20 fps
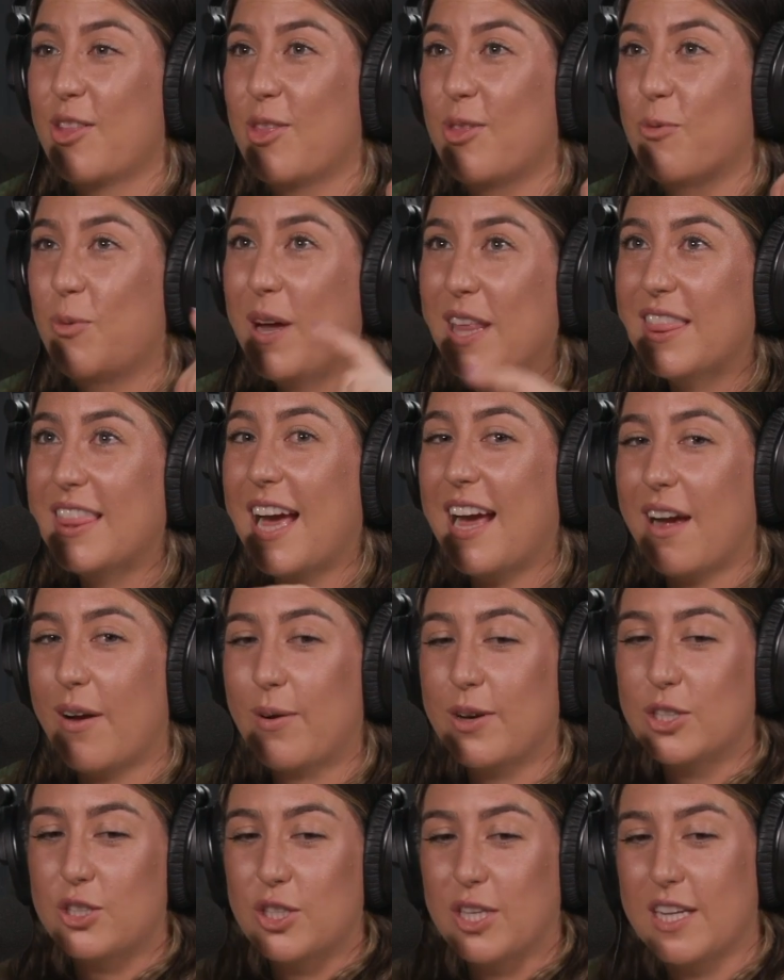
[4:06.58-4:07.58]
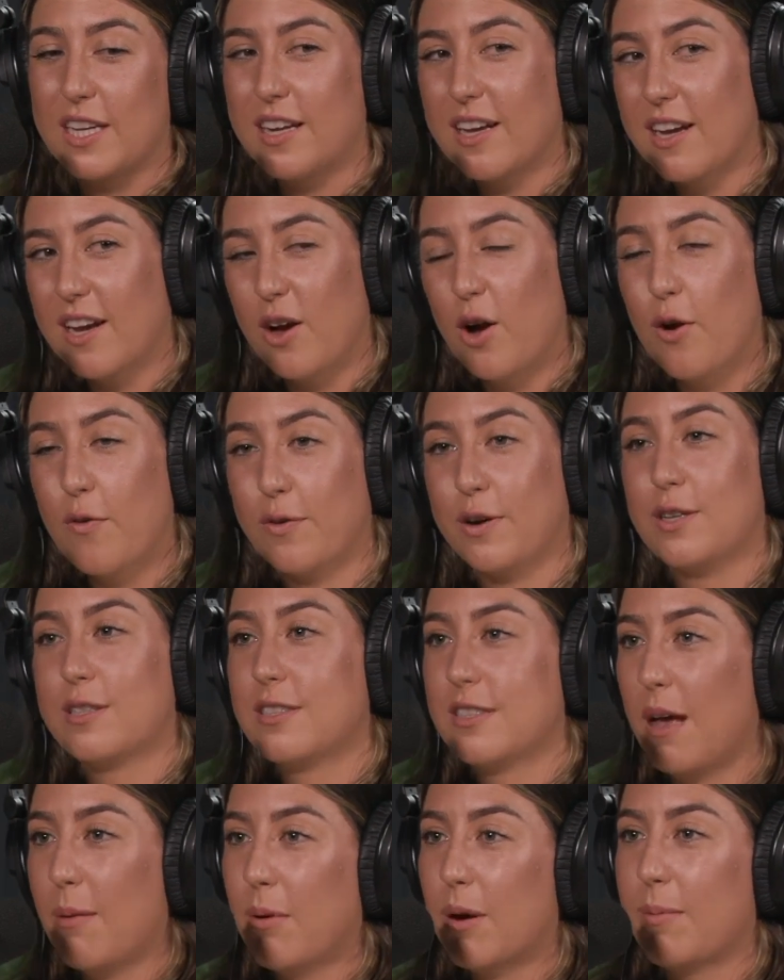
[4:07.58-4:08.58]
with that question, over
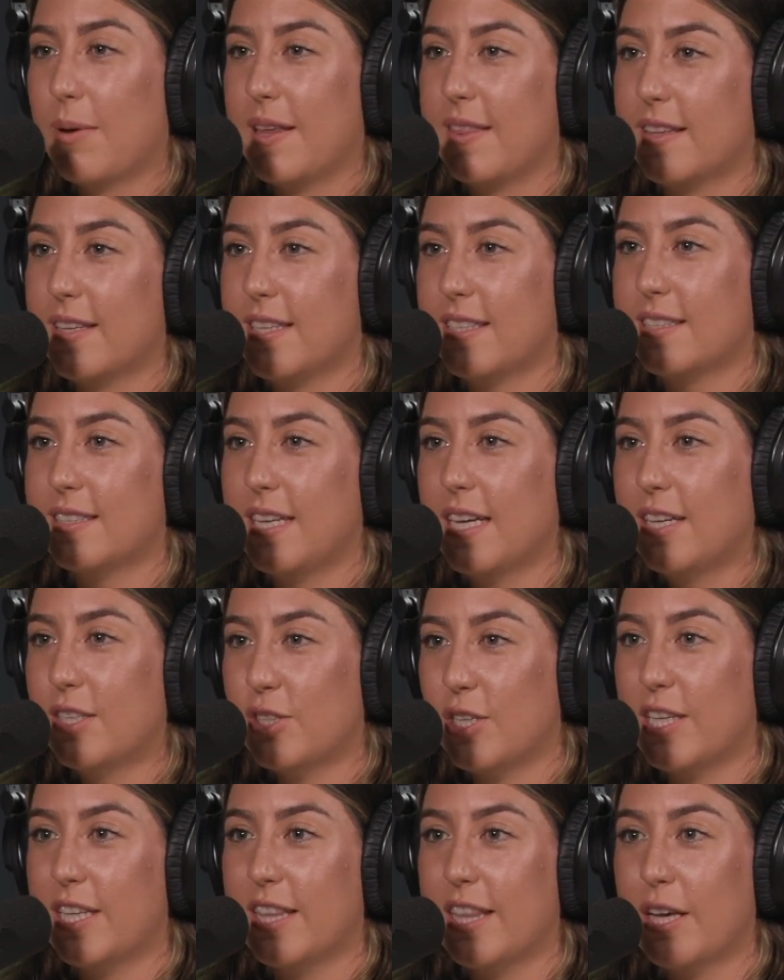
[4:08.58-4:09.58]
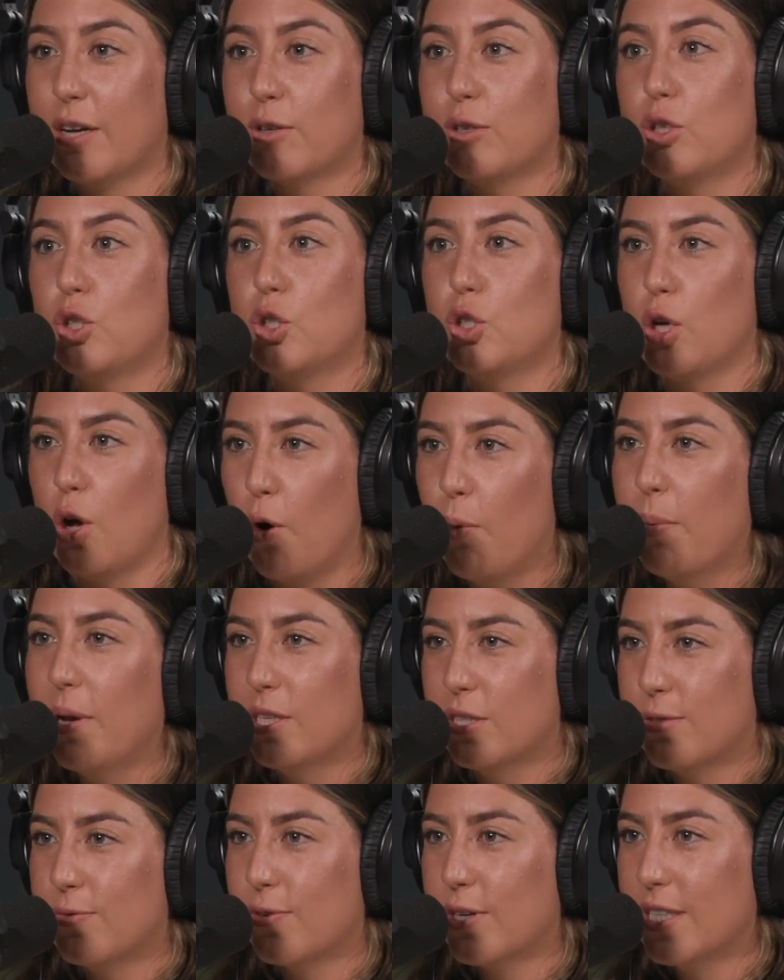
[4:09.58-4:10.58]
summer being the distinction, there's so
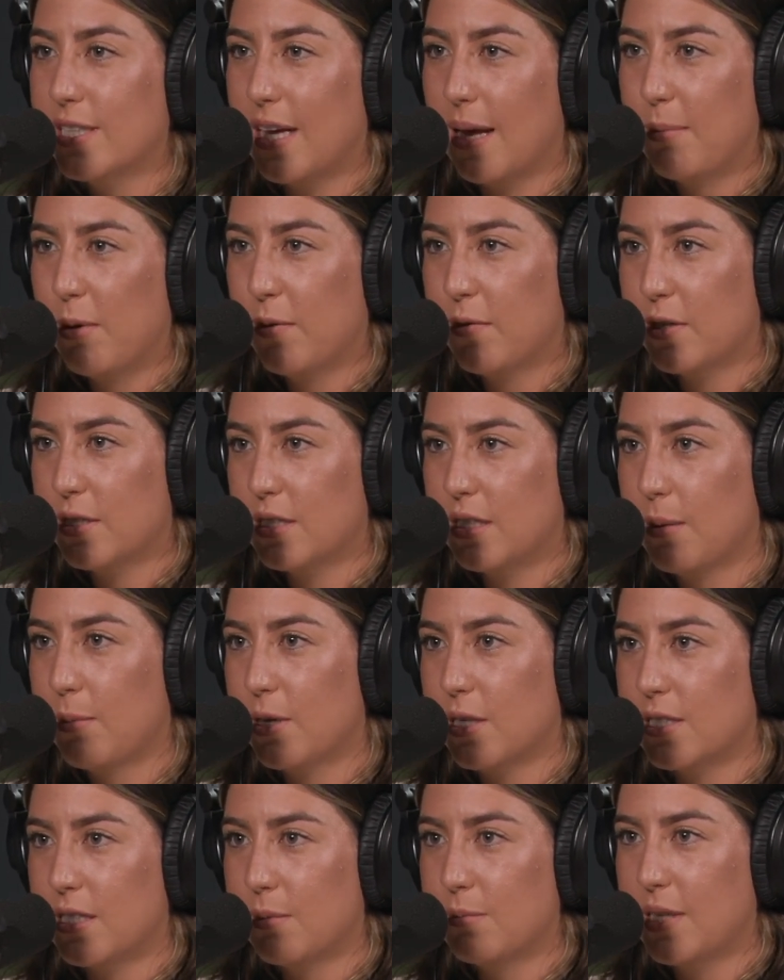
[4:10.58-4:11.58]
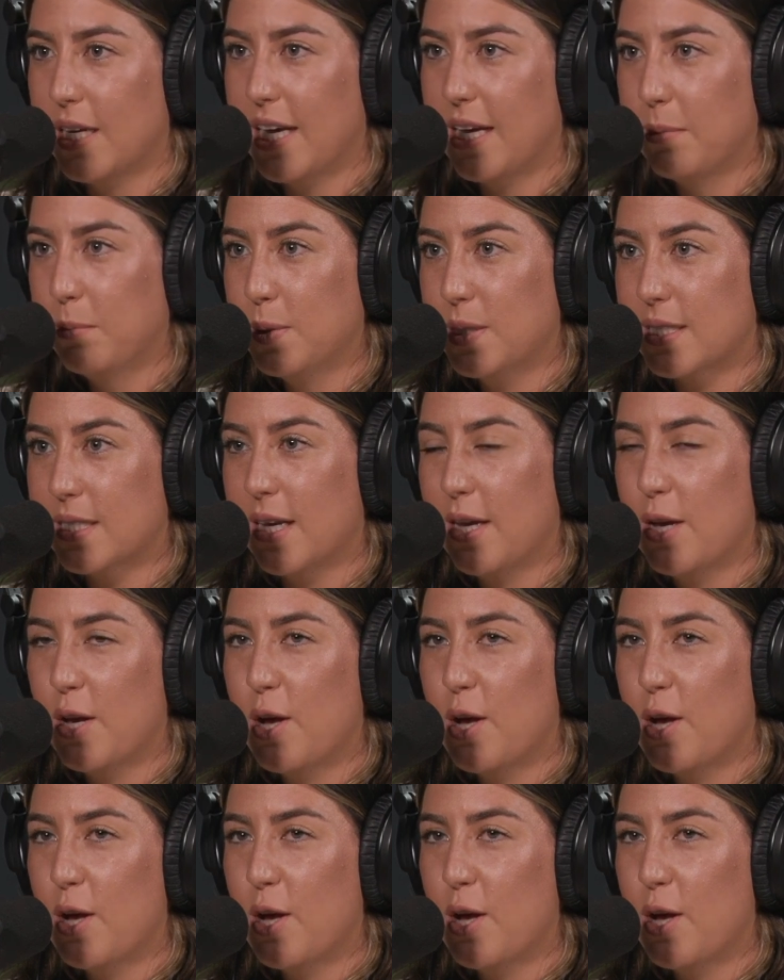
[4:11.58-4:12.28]
much free time over summer sometimes